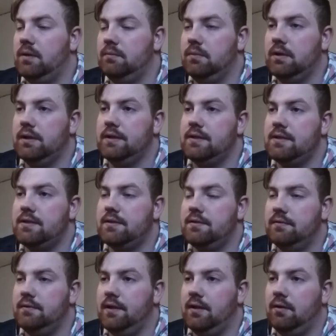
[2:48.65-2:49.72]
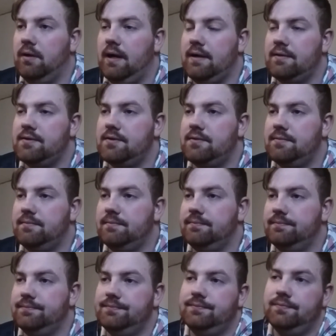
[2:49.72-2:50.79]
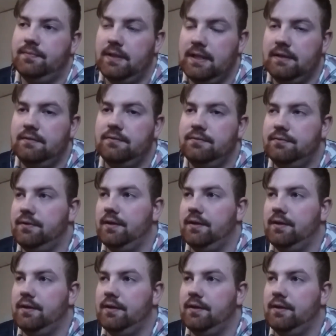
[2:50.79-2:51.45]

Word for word: but you know, as give